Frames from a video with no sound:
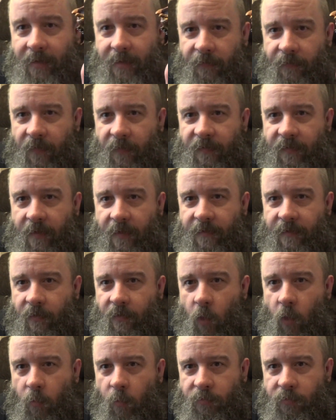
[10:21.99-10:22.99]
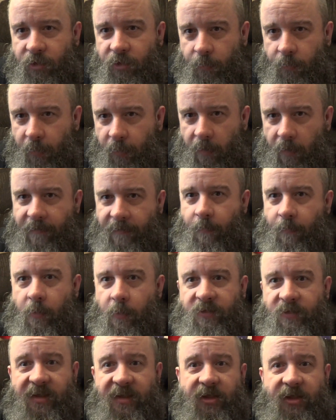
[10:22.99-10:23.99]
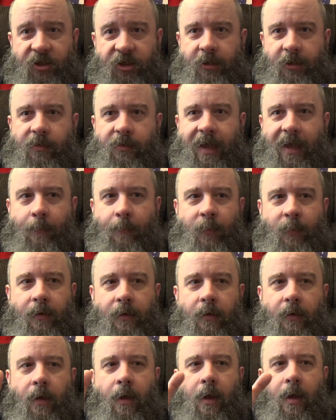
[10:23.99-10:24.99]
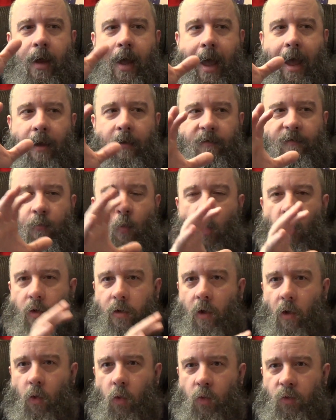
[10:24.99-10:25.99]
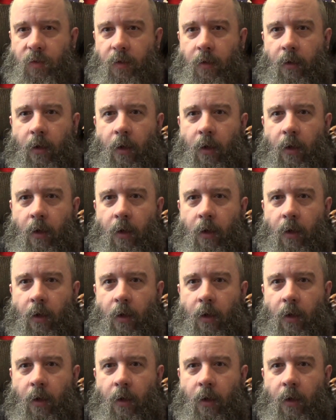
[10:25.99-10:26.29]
different as a normal trooper, as opposed to the shield captain, has more gold.